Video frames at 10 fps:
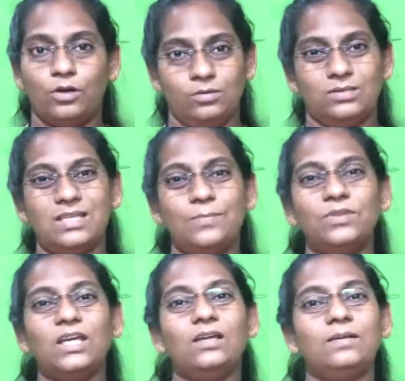
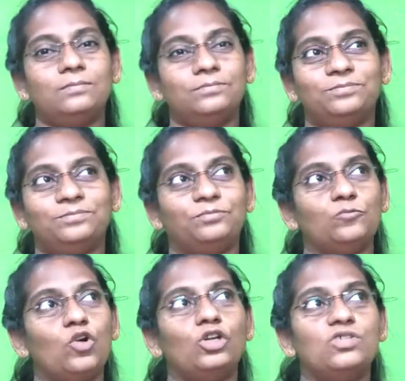something,
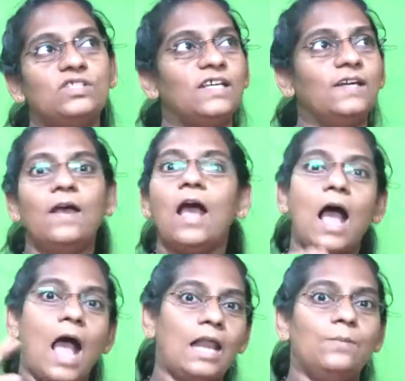what to say,
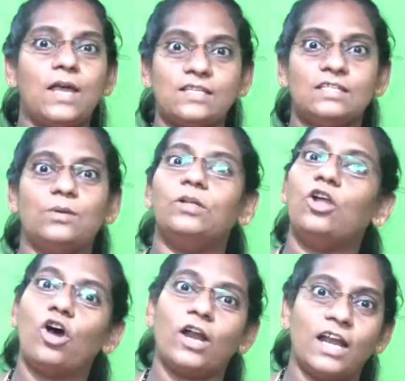unimaginable
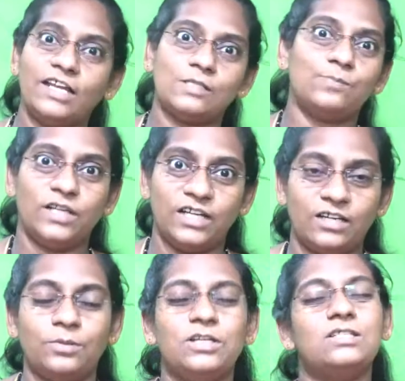or unexplained.
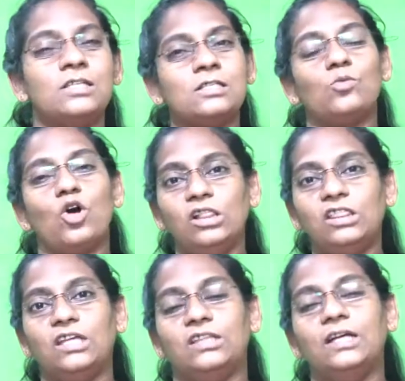It's a small
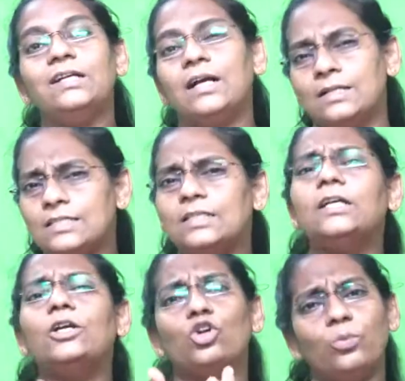thing that
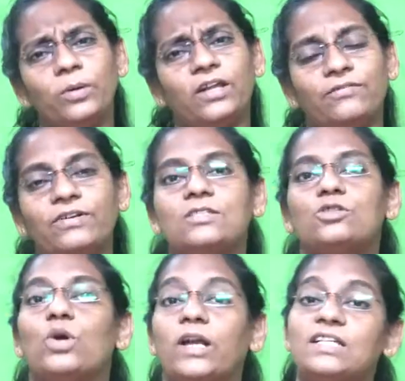concerted human efforts
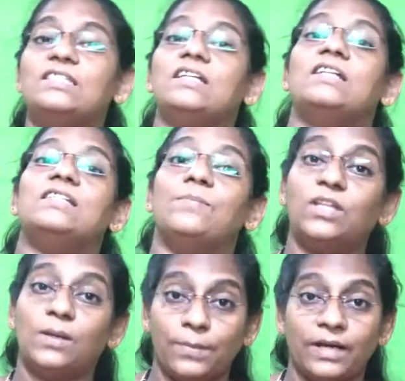to understand
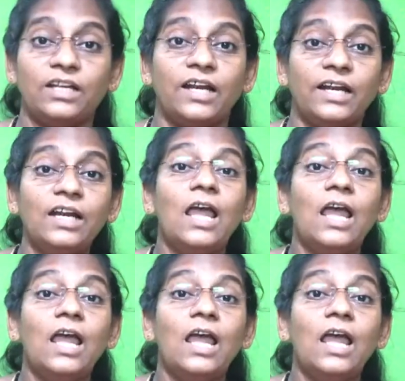something better and